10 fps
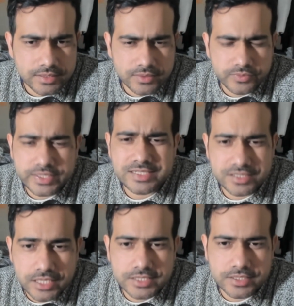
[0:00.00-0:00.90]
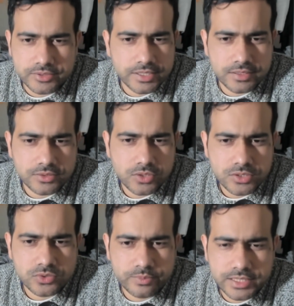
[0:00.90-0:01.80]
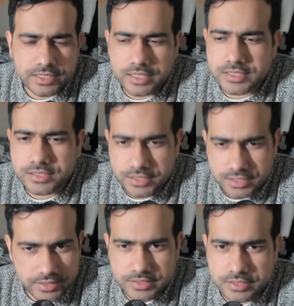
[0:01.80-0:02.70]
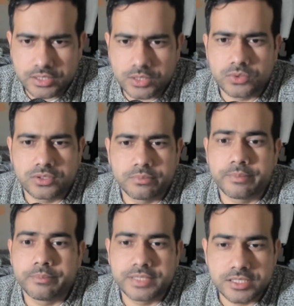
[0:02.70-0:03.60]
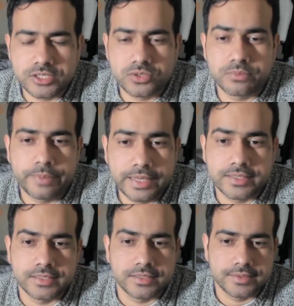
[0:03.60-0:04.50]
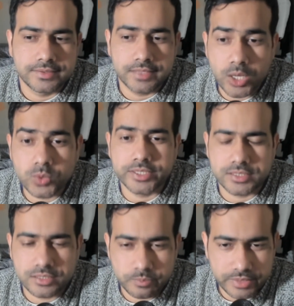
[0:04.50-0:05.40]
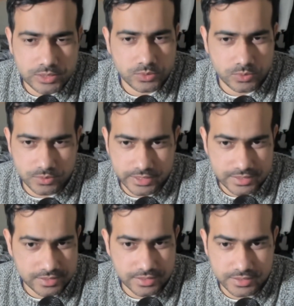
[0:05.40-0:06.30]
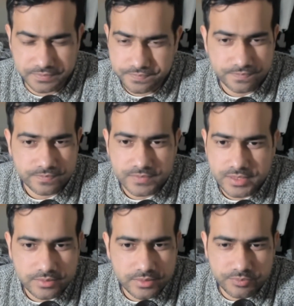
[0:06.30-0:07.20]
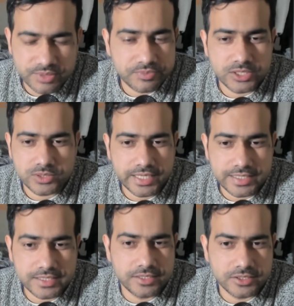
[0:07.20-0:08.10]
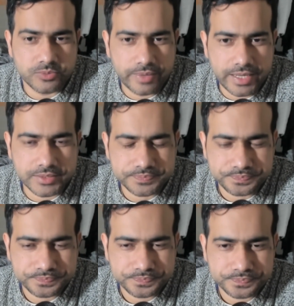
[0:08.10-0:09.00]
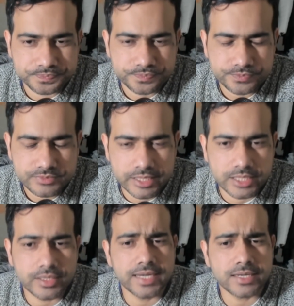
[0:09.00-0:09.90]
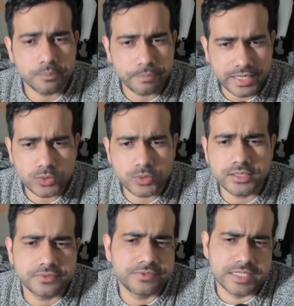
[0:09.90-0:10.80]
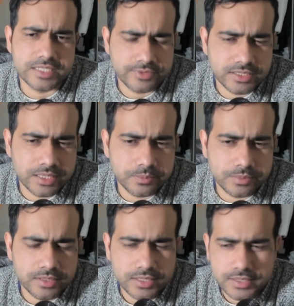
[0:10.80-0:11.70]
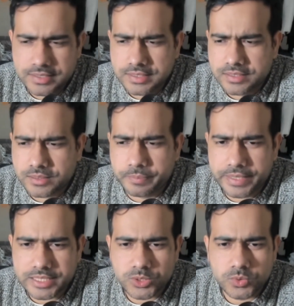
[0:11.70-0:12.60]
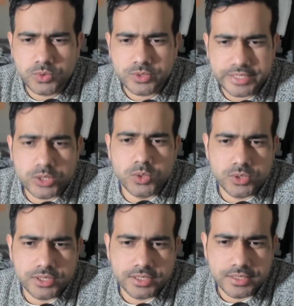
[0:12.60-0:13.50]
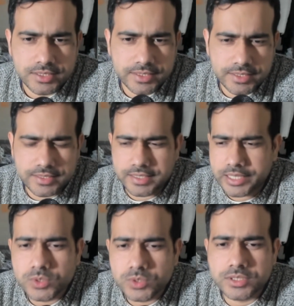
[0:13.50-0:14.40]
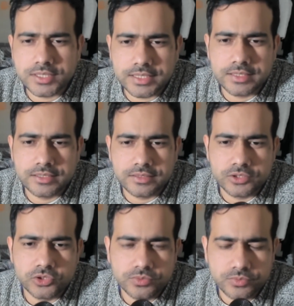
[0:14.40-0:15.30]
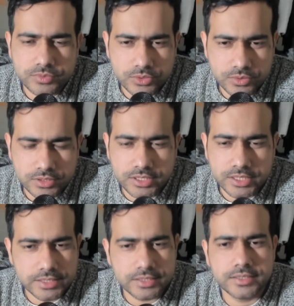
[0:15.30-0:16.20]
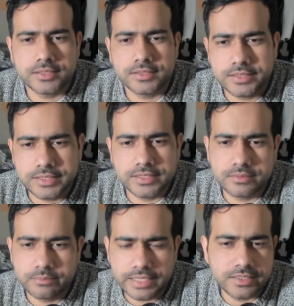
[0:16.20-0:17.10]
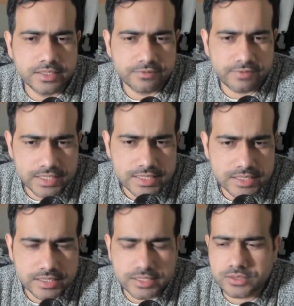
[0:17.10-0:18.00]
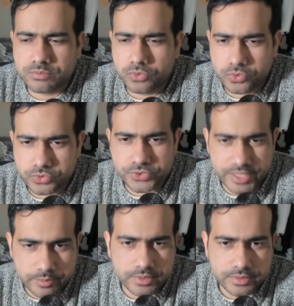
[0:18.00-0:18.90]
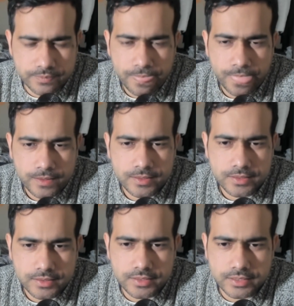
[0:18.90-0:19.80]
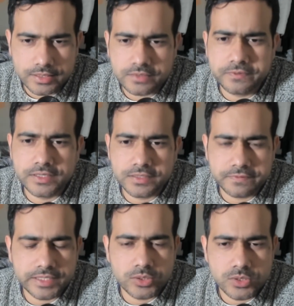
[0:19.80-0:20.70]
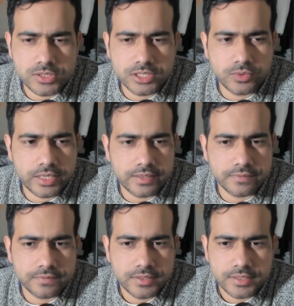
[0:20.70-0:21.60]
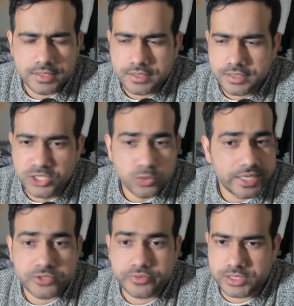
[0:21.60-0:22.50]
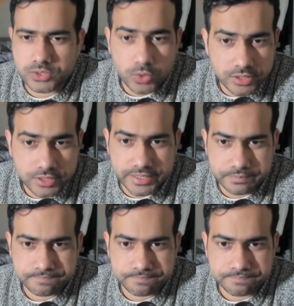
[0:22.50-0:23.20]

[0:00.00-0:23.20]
very certain. There are not too many uncertainties around the business of banking nowadays compared to, let's say, 15, 18 years back. And compared to other fields, for example, compared to technology, I say the career in banking and finance is more stable. In the field of technology, you have new entrants all the time,